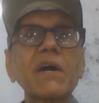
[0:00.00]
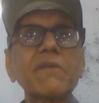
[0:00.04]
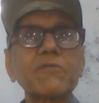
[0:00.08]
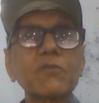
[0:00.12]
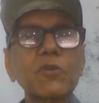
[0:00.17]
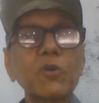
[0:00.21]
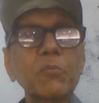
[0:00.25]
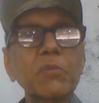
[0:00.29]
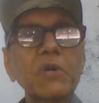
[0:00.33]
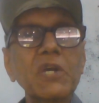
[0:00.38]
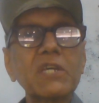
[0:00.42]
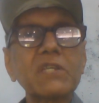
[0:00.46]
to
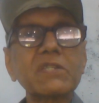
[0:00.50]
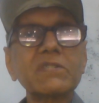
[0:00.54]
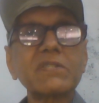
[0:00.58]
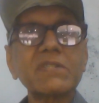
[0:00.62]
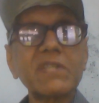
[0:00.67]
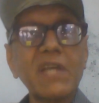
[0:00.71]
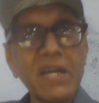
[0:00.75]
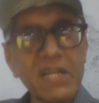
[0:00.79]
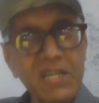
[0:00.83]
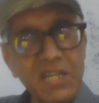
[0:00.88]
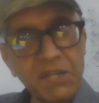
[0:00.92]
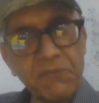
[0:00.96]
be
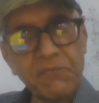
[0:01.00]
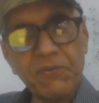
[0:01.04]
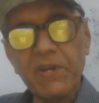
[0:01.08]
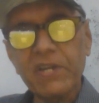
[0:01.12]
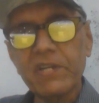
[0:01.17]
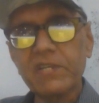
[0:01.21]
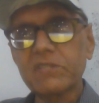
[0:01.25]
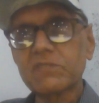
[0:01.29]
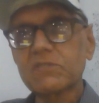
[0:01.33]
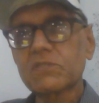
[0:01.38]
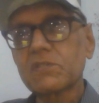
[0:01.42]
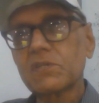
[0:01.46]

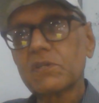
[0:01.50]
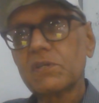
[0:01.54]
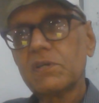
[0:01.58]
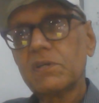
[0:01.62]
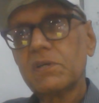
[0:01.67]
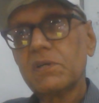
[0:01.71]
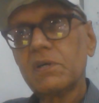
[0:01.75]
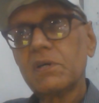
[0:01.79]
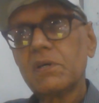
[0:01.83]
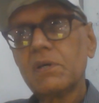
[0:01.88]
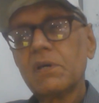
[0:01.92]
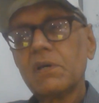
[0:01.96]
sacrificed
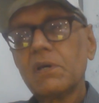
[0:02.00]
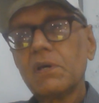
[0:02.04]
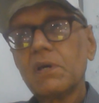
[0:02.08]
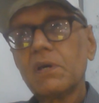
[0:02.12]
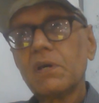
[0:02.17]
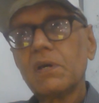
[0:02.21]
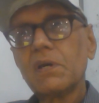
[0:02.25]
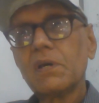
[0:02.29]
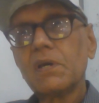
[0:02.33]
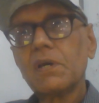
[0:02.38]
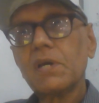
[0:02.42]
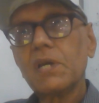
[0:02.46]

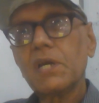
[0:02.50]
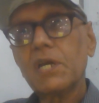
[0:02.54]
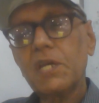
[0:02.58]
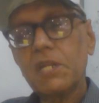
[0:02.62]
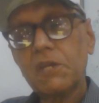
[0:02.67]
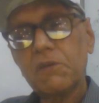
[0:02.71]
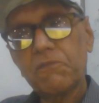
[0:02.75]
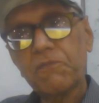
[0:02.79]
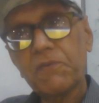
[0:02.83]
in